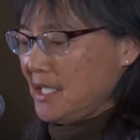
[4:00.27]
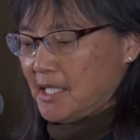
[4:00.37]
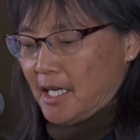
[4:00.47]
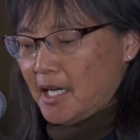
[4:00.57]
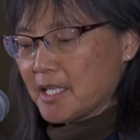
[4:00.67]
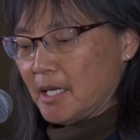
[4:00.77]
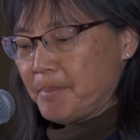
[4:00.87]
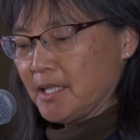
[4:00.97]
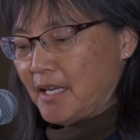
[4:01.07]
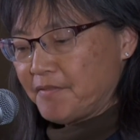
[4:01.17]
he got
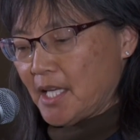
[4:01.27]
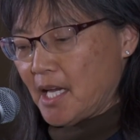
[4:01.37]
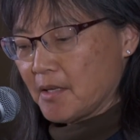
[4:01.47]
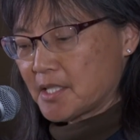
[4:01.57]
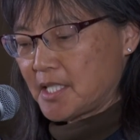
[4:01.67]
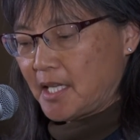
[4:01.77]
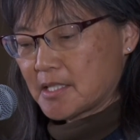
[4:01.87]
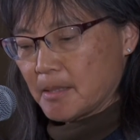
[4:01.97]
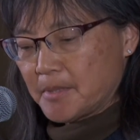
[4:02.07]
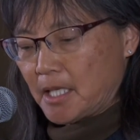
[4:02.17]
up and left the house saying
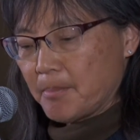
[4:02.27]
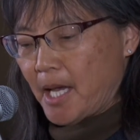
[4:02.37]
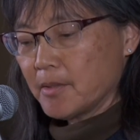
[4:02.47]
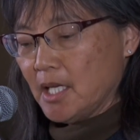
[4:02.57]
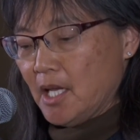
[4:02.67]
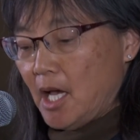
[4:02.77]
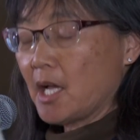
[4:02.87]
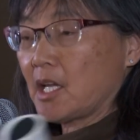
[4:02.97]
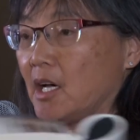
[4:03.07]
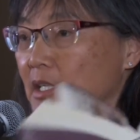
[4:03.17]
something about
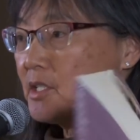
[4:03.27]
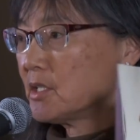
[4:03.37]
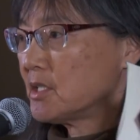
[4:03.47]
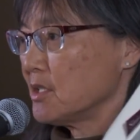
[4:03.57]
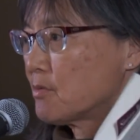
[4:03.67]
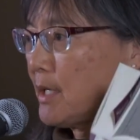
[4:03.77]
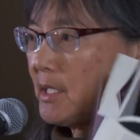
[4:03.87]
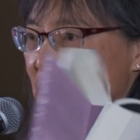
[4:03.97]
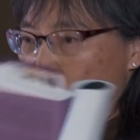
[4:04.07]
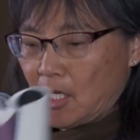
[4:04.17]
a consciousness
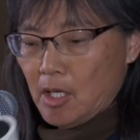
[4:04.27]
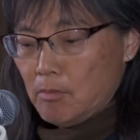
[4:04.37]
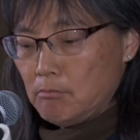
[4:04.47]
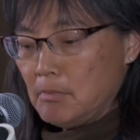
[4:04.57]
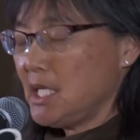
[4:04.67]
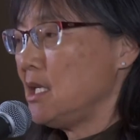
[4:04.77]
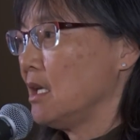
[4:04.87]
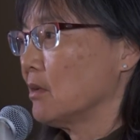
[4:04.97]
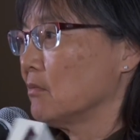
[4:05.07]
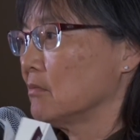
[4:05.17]
raising
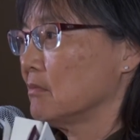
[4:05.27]
meeting.